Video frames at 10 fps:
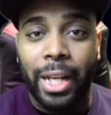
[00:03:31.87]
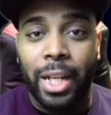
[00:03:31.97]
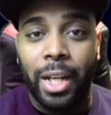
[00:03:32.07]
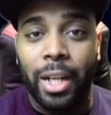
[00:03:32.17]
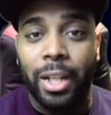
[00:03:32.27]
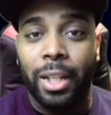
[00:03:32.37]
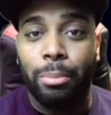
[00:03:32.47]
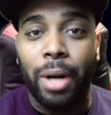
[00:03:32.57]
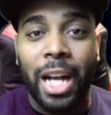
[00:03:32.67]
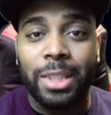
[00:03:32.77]

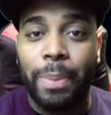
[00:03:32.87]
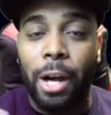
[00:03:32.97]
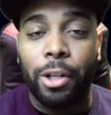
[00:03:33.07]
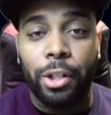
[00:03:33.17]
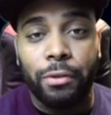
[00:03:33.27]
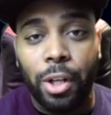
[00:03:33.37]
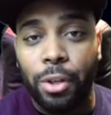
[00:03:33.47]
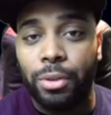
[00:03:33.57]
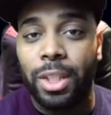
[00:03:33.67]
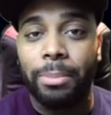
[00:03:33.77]
LeBron's powder
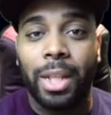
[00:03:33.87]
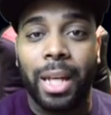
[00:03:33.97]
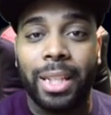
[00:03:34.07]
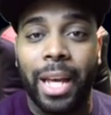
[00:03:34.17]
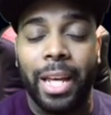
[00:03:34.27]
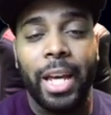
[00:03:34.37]
throw, something like that,